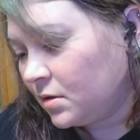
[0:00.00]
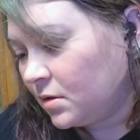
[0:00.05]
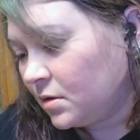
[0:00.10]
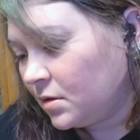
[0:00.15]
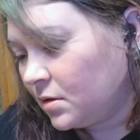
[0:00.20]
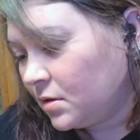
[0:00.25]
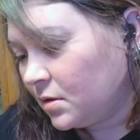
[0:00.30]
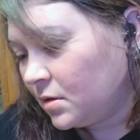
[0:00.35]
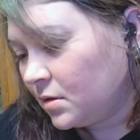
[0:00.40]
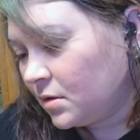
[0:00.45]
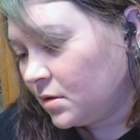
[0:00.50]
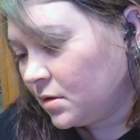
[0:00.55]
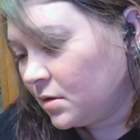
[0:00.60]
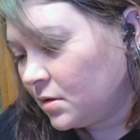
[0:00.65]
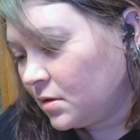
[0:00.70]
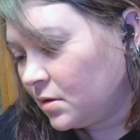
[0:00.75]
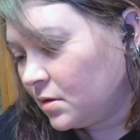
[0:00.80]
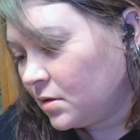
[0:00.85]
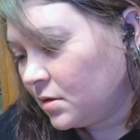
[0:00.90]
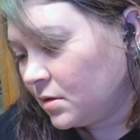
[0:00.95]

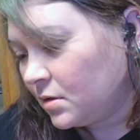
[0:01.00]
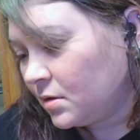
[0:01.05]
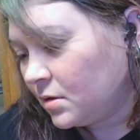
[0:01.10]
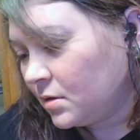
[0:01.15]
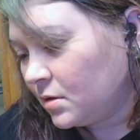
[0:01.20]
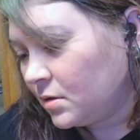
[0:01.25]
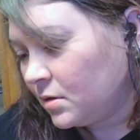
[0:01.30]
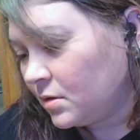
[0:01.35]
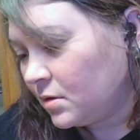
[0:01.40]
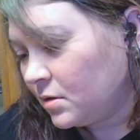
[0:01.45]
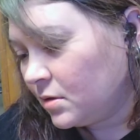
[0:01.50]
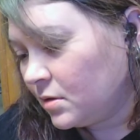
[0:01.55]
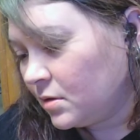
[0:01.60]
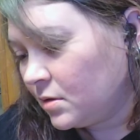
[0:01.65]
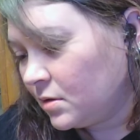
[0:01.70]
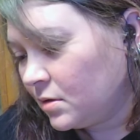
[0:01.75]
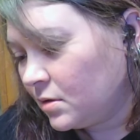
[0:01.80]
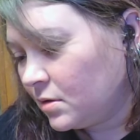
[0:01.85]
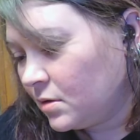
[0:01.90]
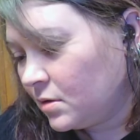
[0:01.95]

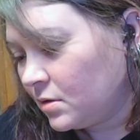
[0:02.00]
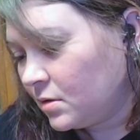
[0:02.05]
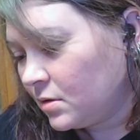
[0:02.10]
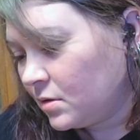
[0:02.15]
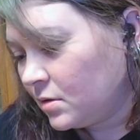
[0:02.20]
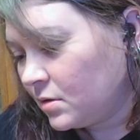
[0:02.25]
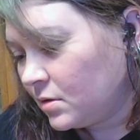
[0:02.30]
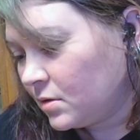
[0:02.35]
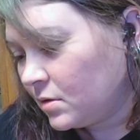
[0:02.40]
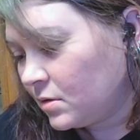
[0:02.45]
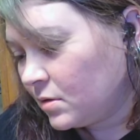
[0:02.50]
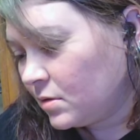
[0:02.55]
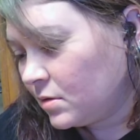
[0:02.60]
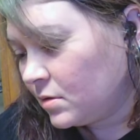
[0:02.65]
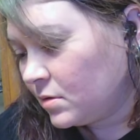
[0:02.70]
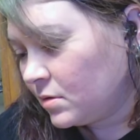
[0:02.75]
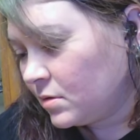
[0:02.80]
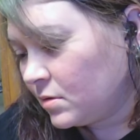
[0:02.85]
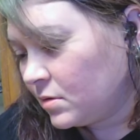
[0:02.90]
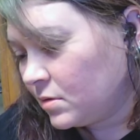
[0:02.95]

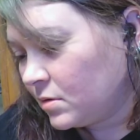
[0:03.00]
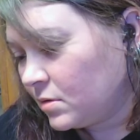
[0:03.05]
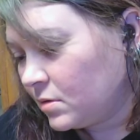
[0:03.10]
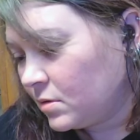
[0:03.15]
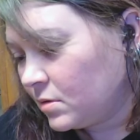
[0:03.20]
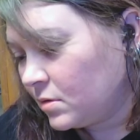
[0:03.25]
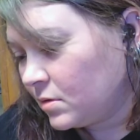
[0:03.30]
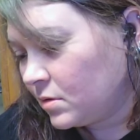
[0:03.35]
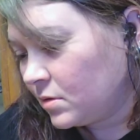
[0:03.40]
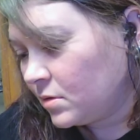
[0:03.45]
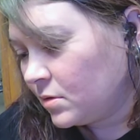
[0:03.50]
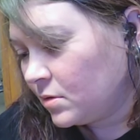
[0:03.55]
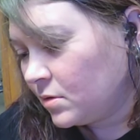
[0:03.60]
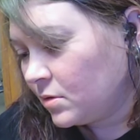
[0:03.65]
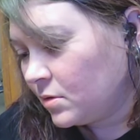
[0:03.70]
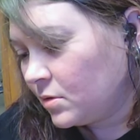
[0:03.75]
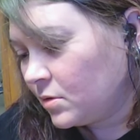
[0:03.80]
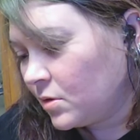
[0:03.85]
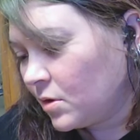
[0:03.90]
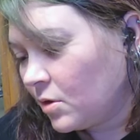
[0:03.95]

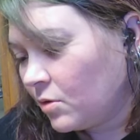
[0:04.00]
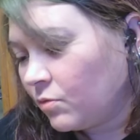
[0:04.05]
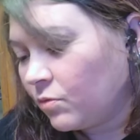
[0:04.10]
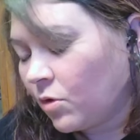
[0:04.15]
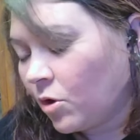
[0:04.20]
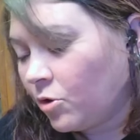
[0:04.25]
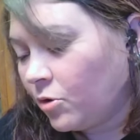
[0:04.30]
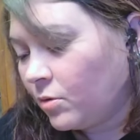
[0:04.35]
[no speech]